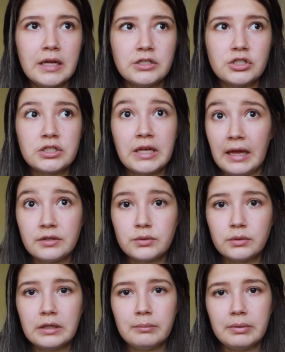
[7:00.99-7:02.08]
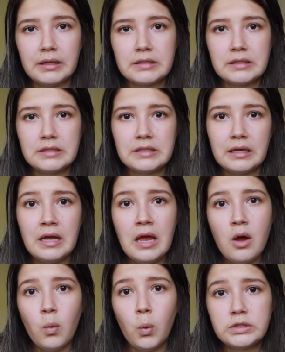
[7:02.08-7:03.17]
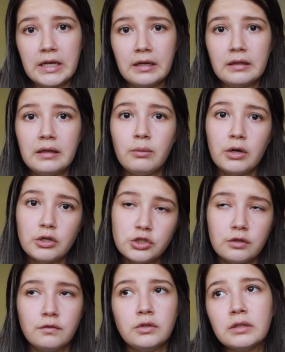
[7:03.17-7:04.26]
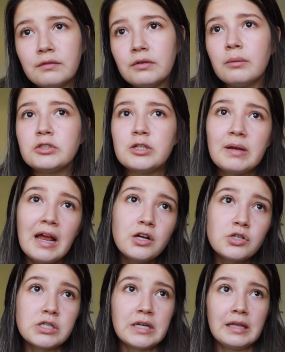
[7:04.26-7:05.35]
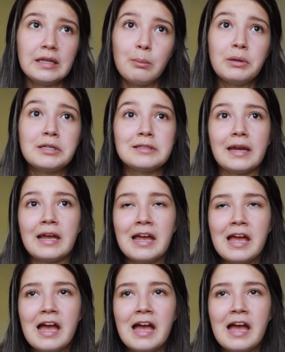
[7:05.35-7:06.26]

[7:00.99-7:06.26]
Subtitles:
They just canceled it because they said, well, technically we're not sure if you delivered it, which I mean, I understand that, but it's like,